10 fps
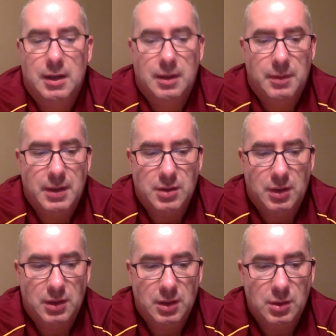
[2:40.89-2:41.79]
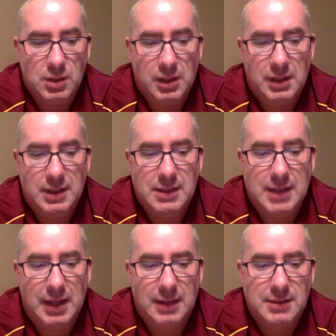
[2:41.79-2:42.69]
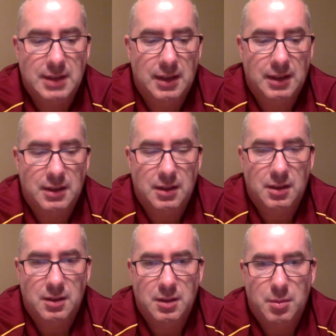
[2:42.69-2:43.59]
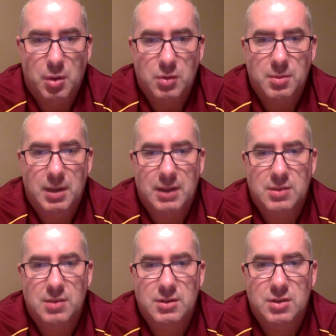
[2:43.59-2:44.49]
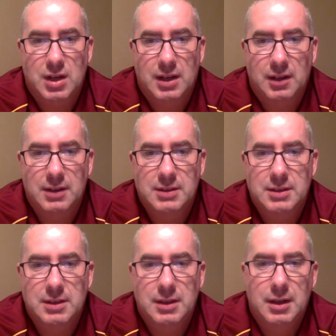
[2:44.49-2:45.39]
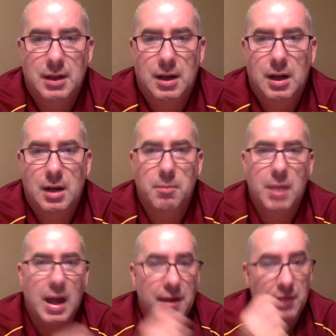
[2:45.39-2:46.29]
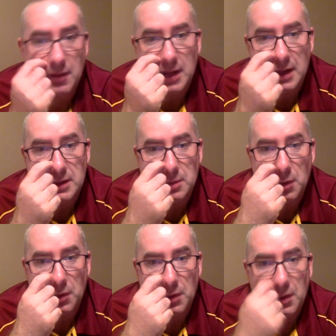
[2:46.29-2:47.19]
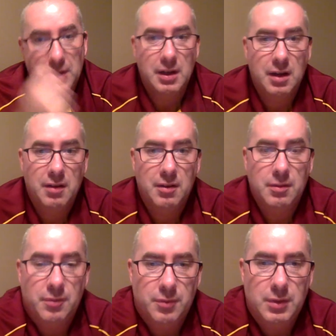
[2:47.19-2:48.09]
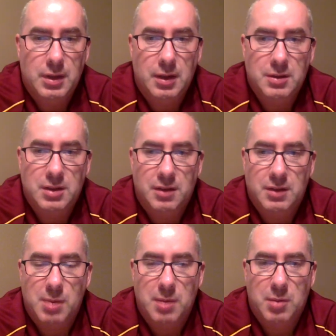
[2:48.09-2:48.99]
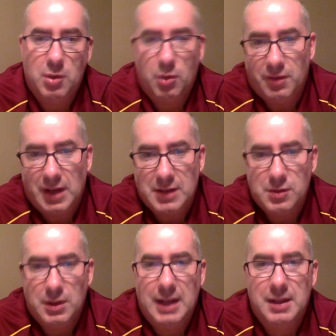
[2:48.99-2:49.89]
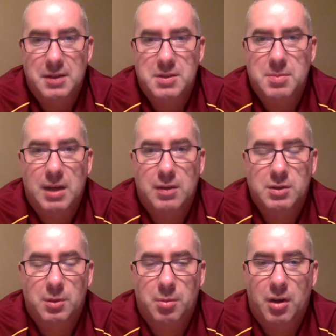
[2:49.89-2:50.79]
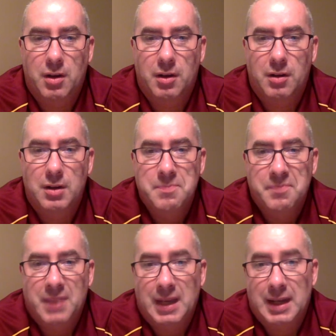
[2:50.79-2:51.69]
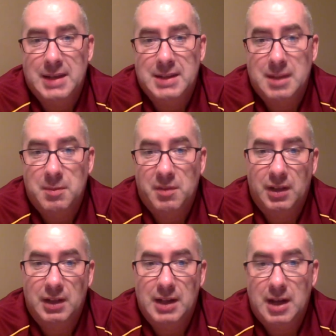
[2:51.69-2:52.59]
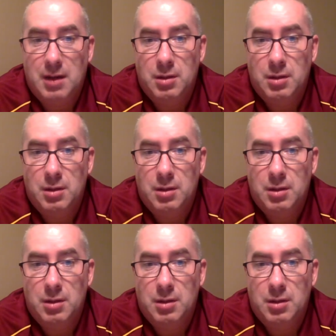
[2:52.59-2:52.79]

that you're going to use on an intake, say like the post-traumatic stress checklist, I've given that to both the service member or veteran and their spouse or partner and asked them to fill it out.